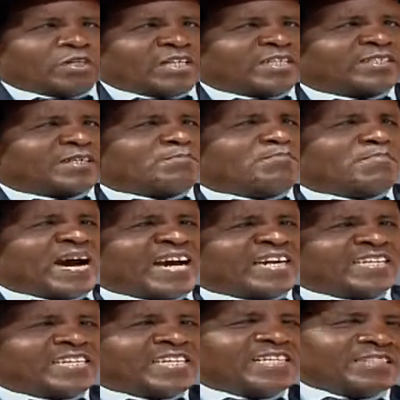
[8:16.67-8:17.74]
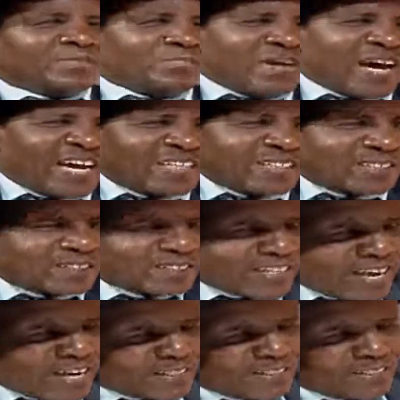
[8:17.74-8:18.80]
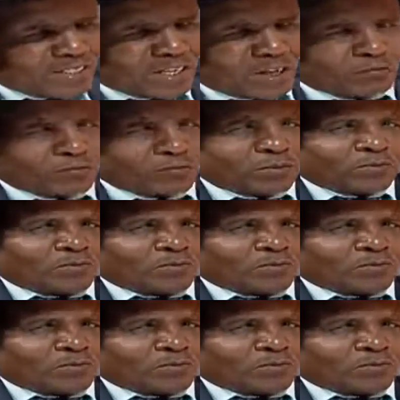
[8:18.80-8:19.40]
it's a man-eat-man society, Jeff.